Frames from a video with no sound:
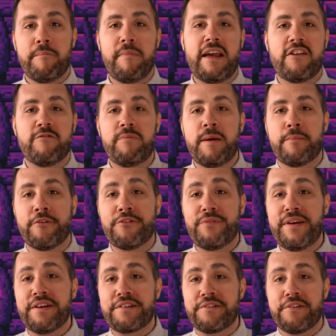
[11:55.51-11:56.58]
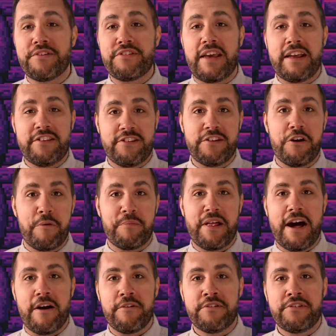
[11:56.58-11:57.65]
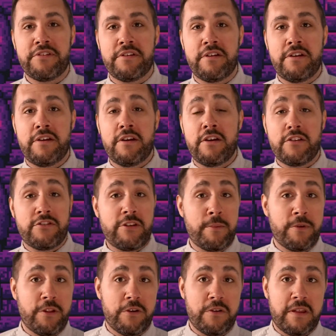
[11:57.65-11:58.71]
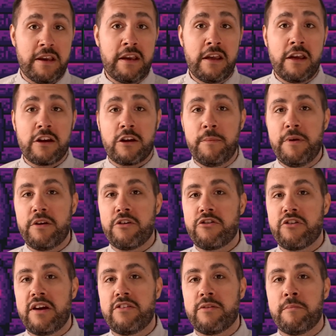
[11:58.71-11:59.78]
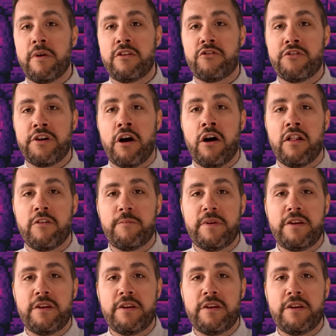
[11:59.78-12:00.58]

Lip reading: made of people's vehicles and snowplows. Similarly, commuter trains in Montreal have